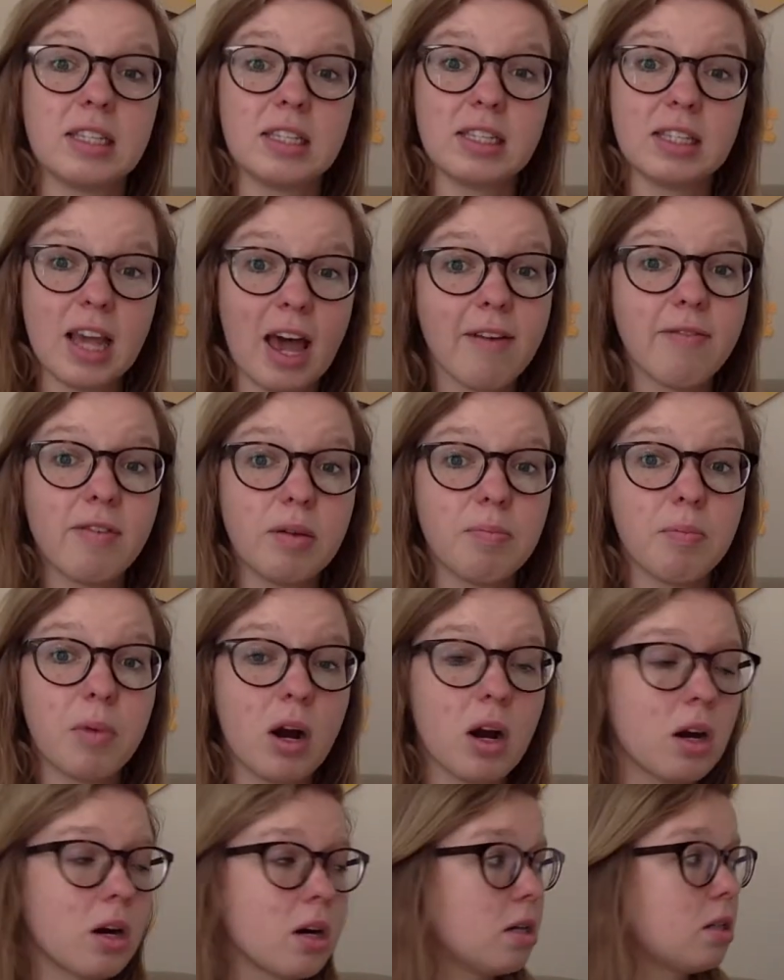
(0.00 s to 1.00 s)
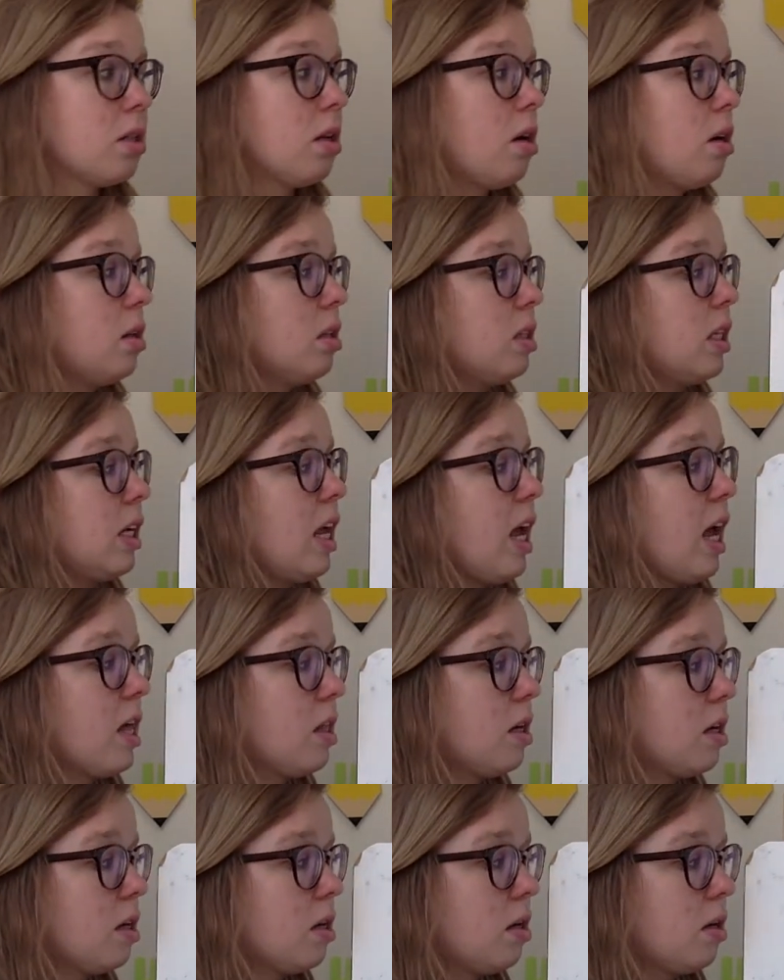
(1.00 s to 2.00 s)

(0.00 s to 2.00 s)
7 markers altogether.